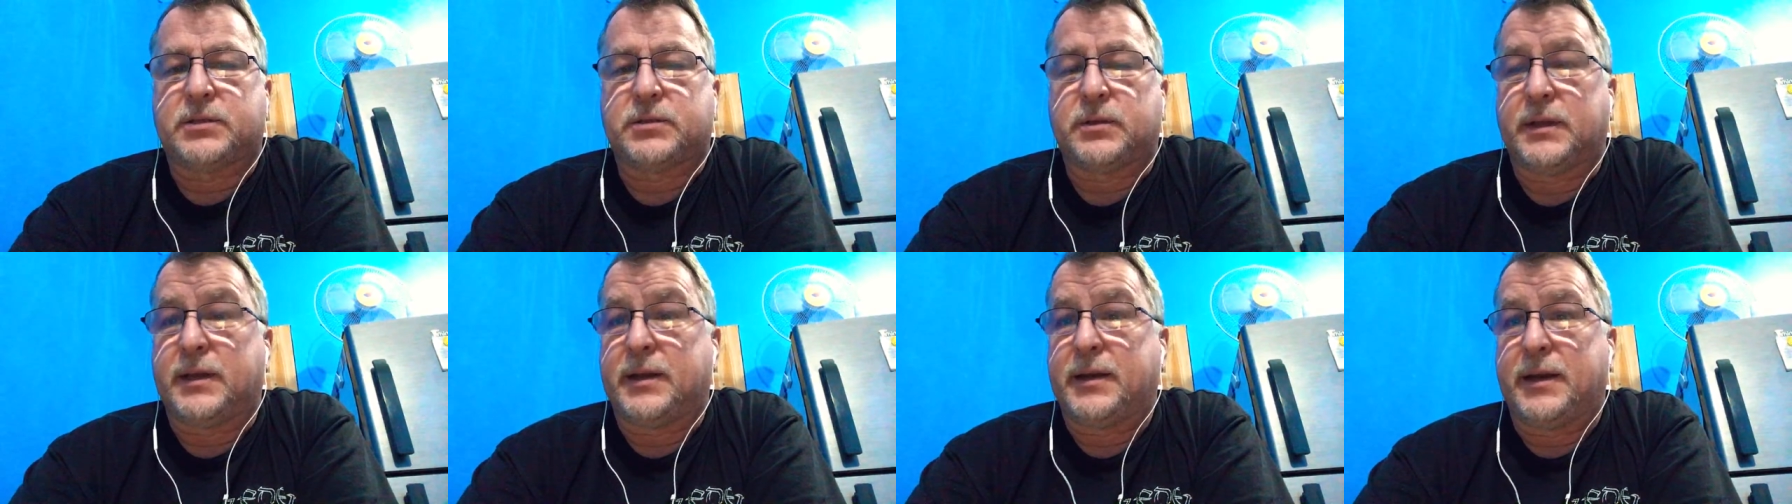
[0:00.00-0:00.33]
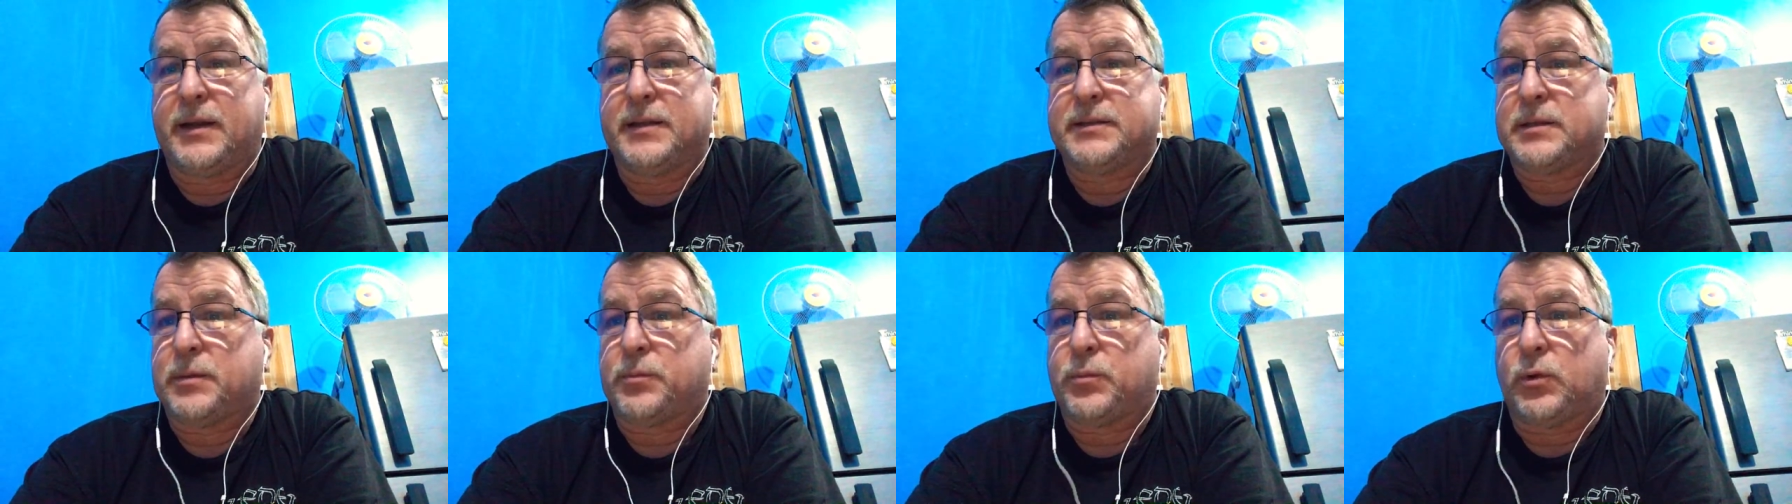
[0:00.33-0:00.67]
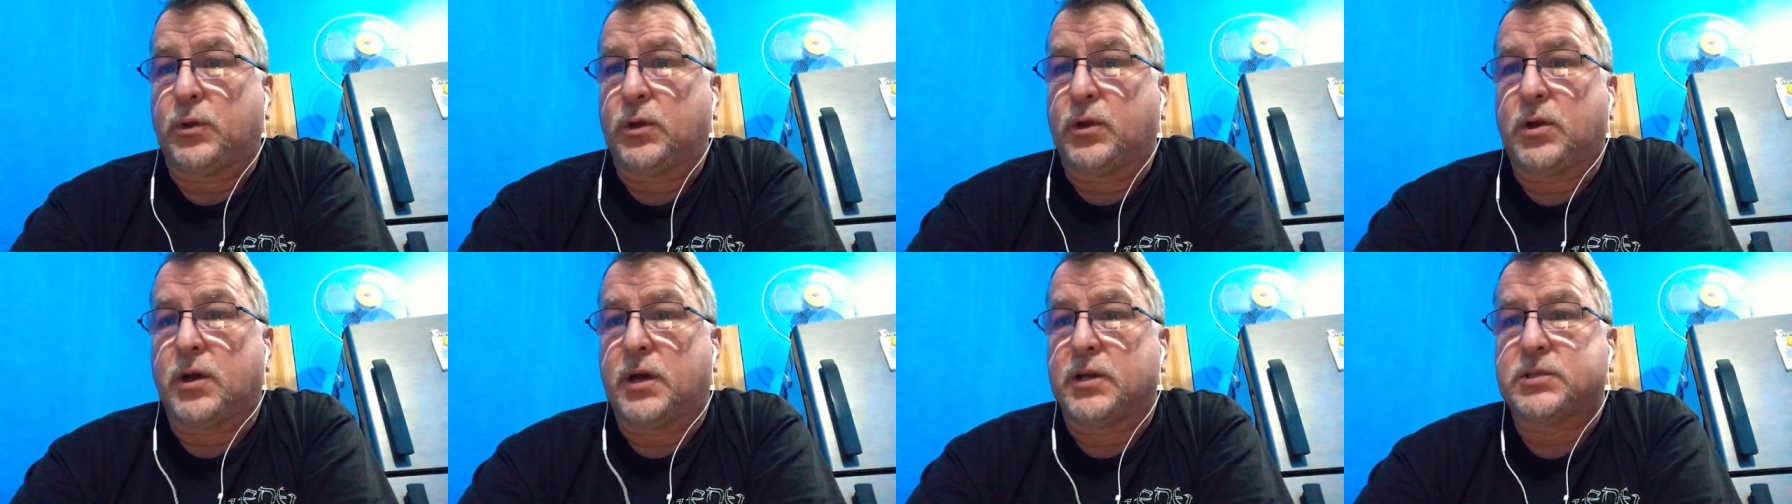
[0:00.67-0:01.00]
So then it ends up
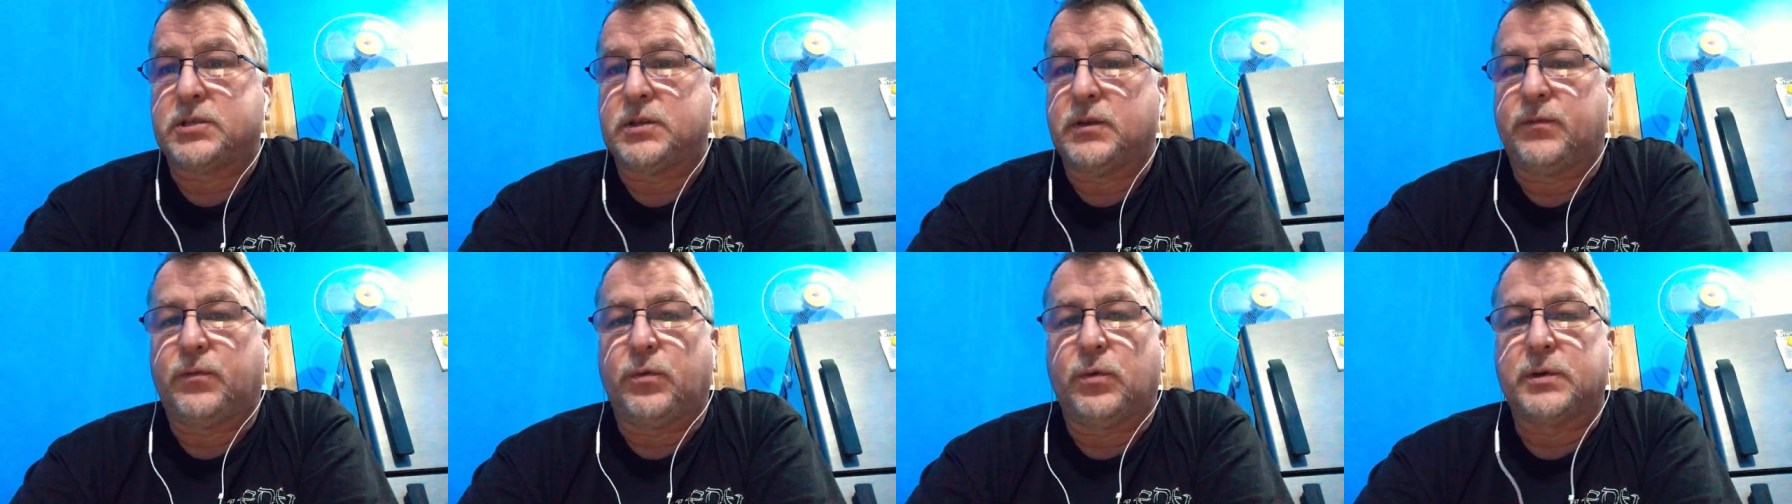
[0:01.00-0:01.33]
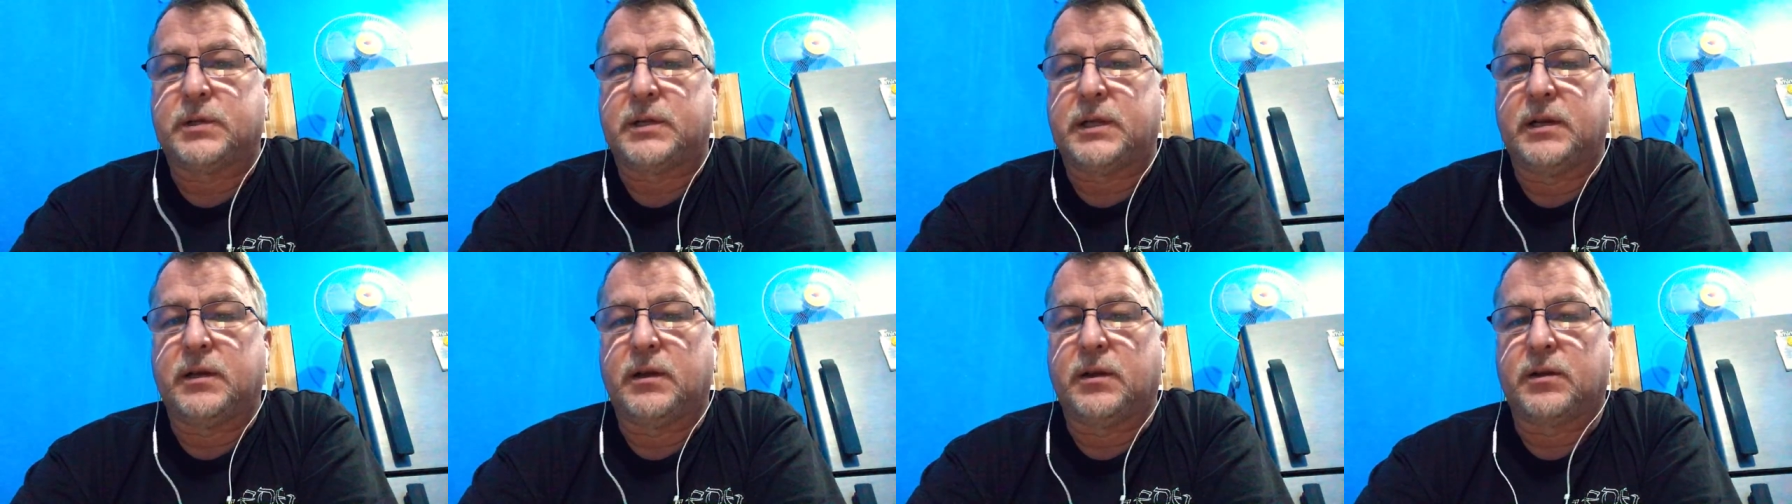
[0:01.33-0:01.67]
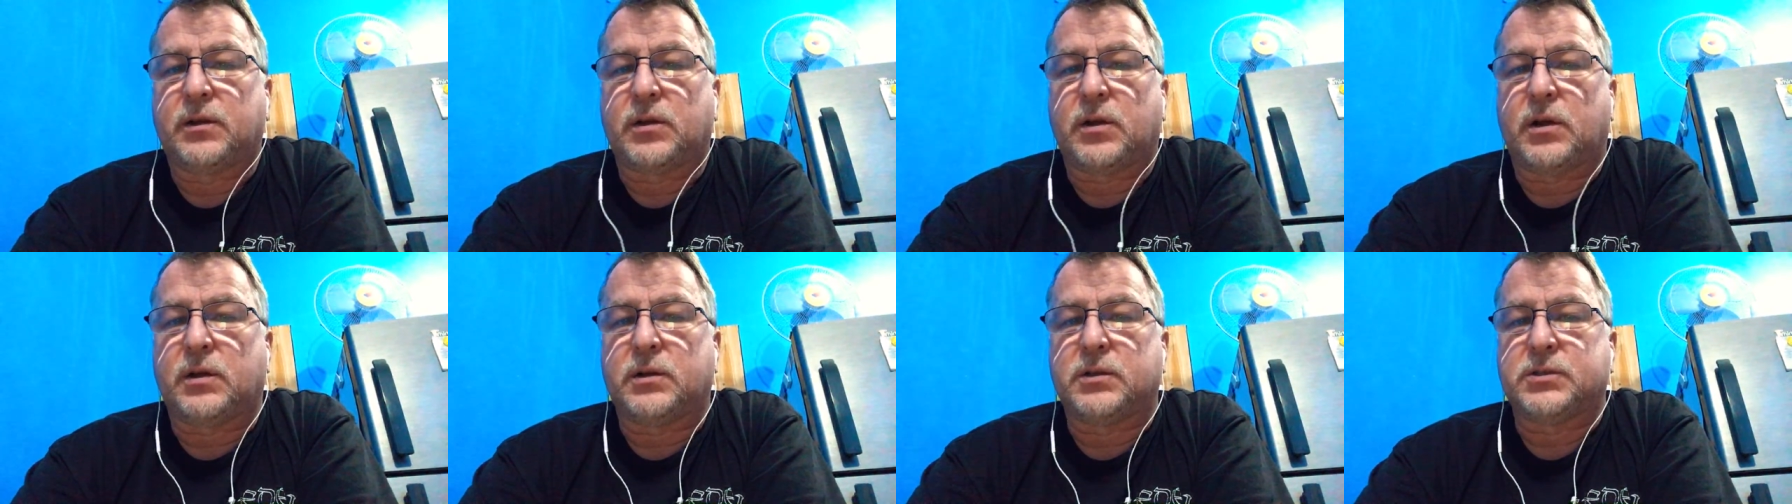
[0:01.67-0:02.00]
only costing you
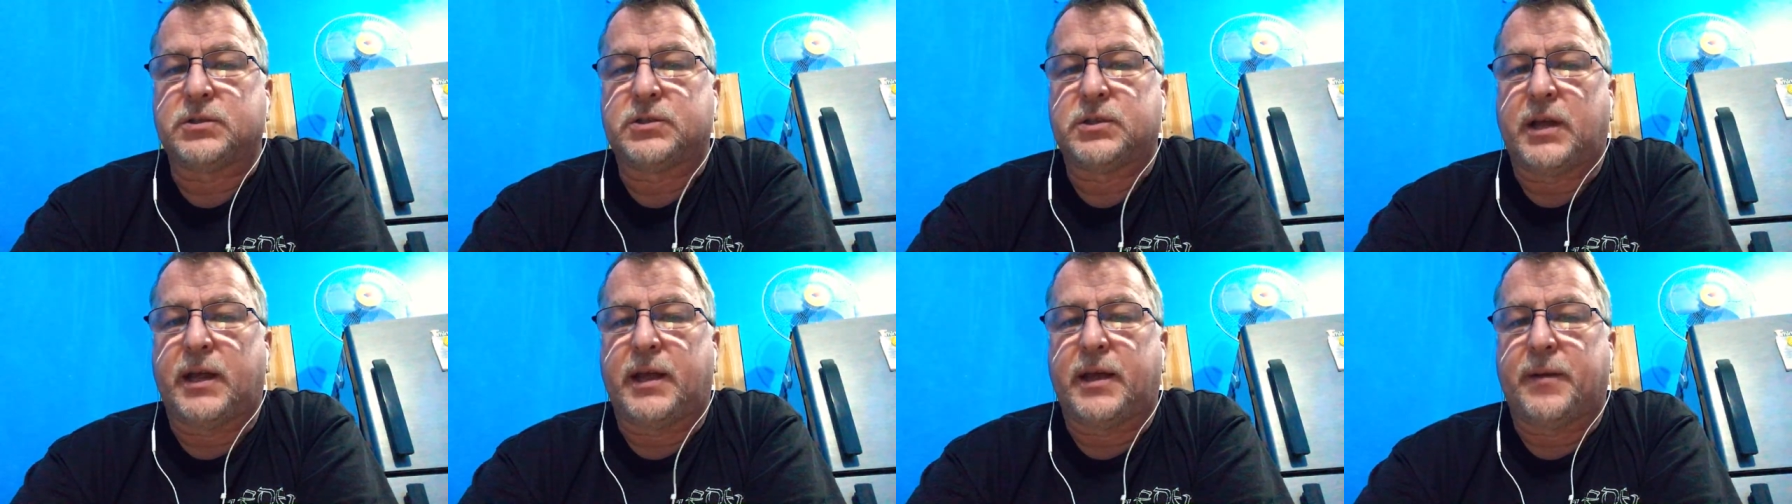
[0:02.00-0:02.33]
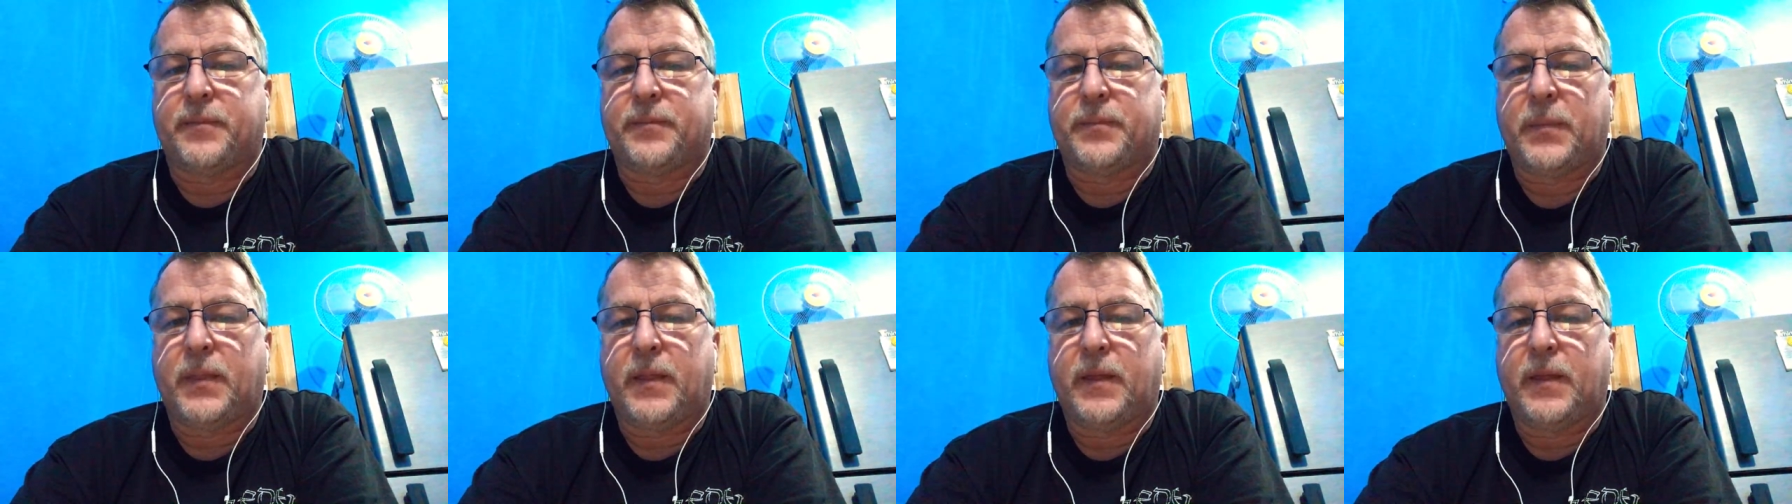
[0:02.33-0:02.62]
$1,400,